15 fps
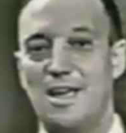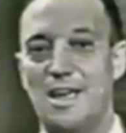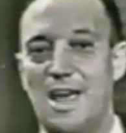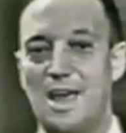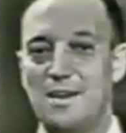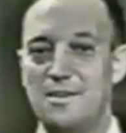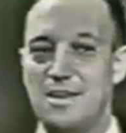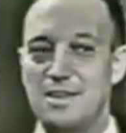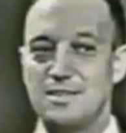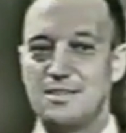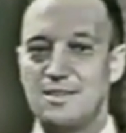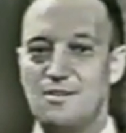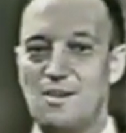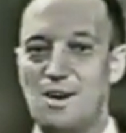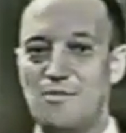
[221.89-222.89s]
And thus
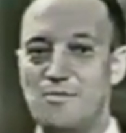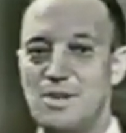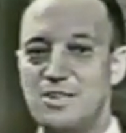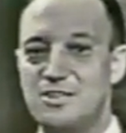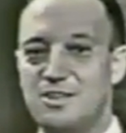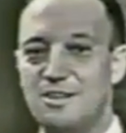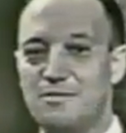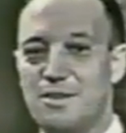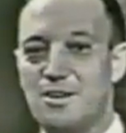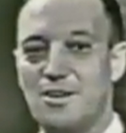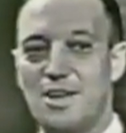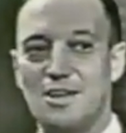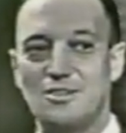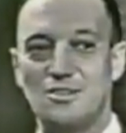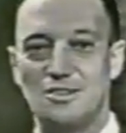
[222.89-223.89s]
there are regional
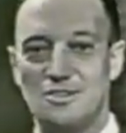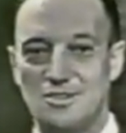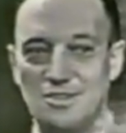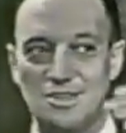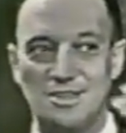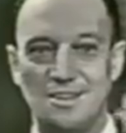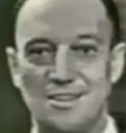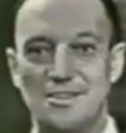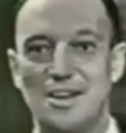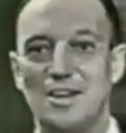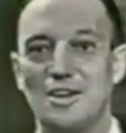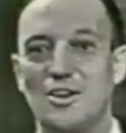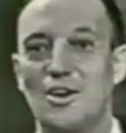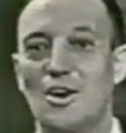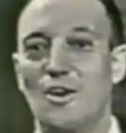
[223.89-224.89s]
variations that
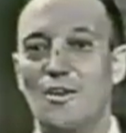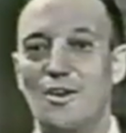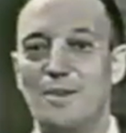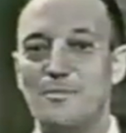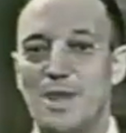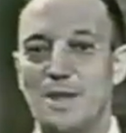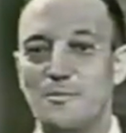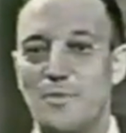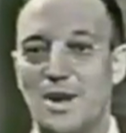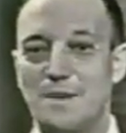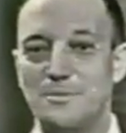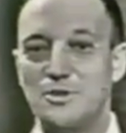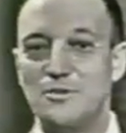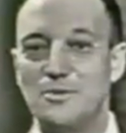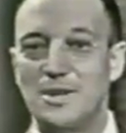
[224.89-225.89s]
occur, and
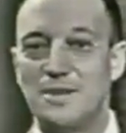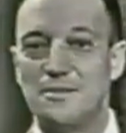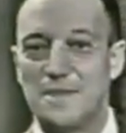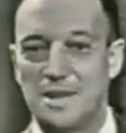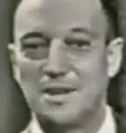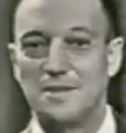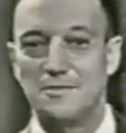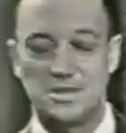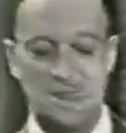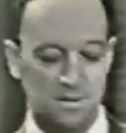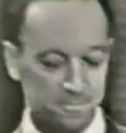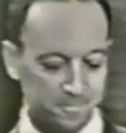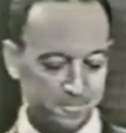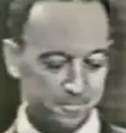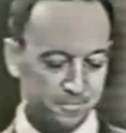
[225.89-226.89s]
perhaps you can think of
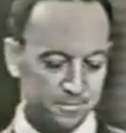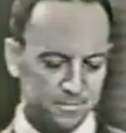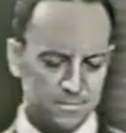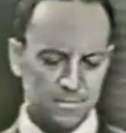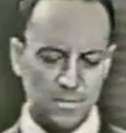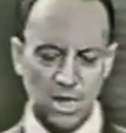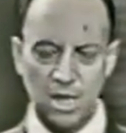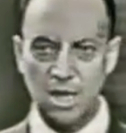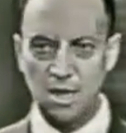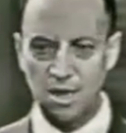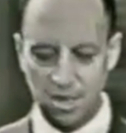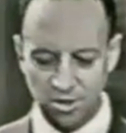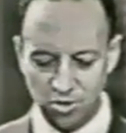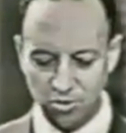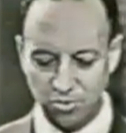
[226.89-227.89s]
some
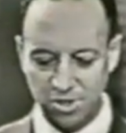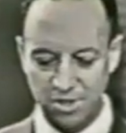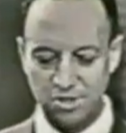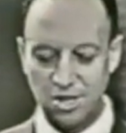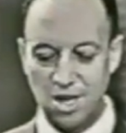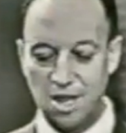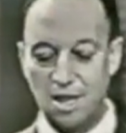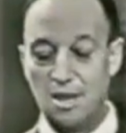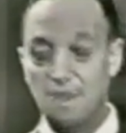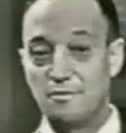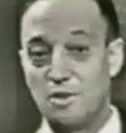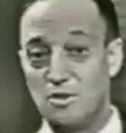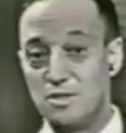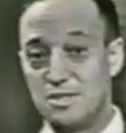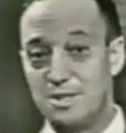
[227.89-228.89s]
in usage. Of
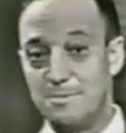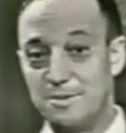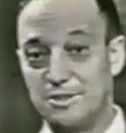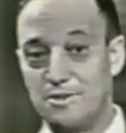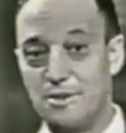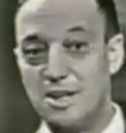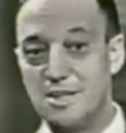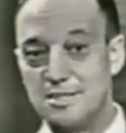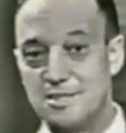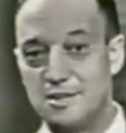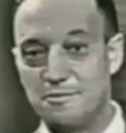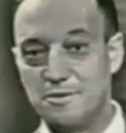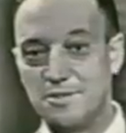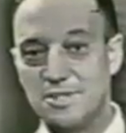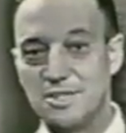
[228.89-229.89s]
course, some of the greatest
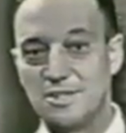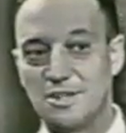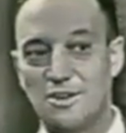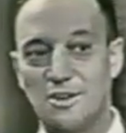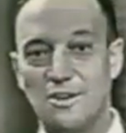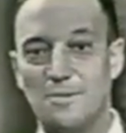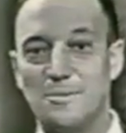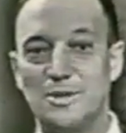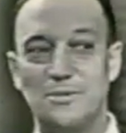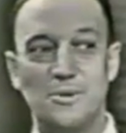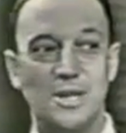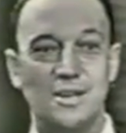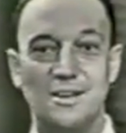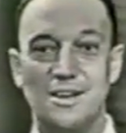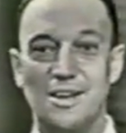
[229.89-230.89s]
differences occur
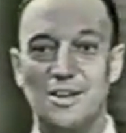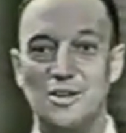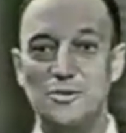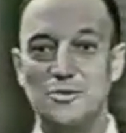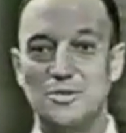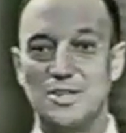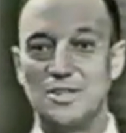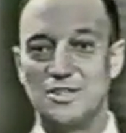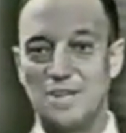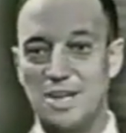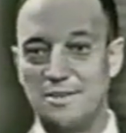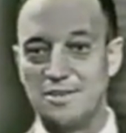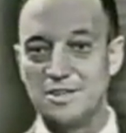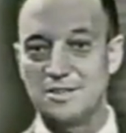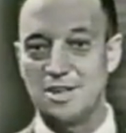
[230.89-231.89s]
between usage
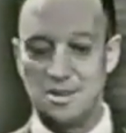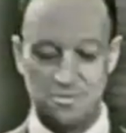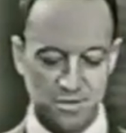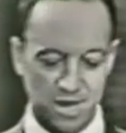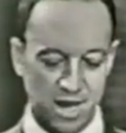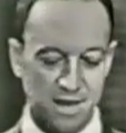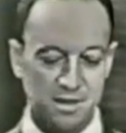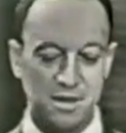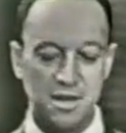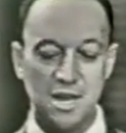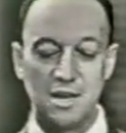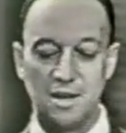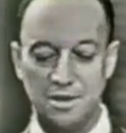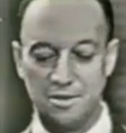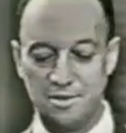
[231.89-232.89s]
in this country and in
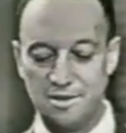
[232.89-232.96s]
England.